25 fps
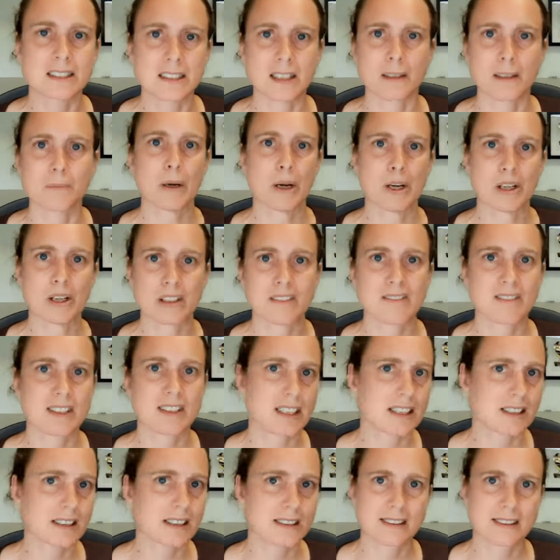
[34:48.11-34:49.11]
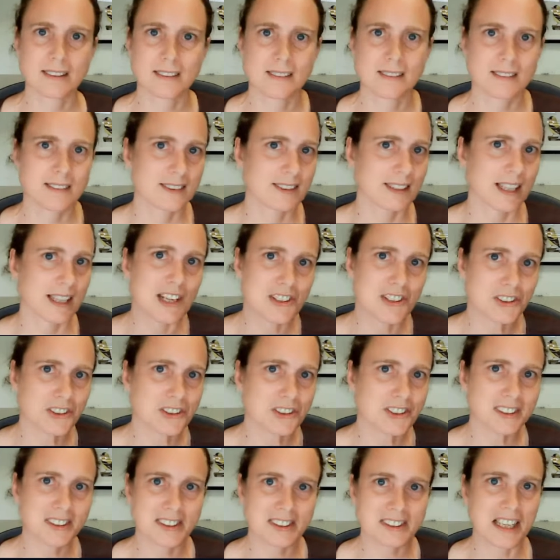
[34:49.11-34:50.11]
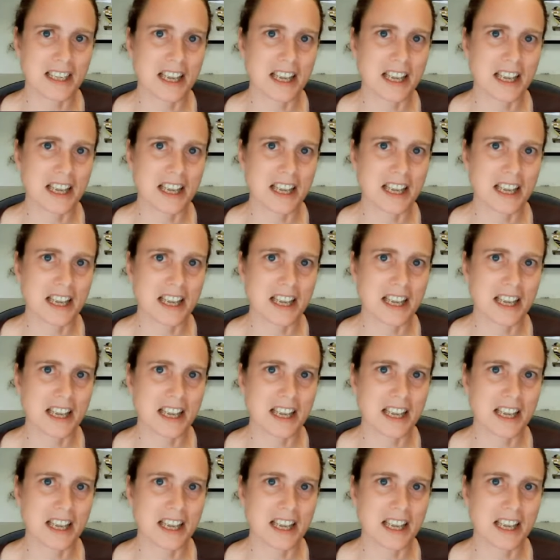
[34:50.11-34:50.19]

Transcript: and part of it is schedules,